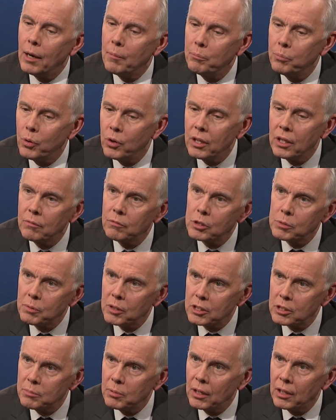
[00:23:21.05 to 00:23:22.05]
putting
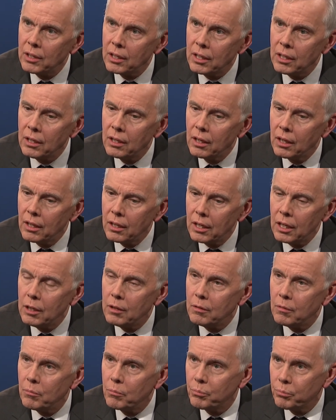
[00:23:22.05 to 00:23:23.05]
responsibility
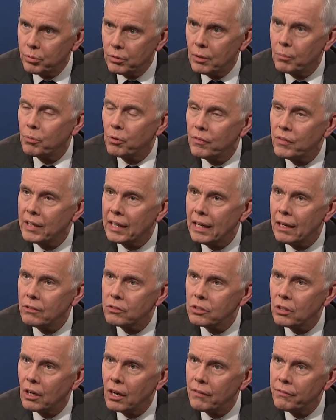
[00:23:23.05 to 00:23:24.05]
in the Privy
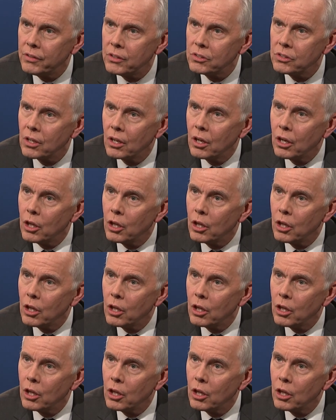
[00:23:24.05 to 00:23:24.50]
Council office,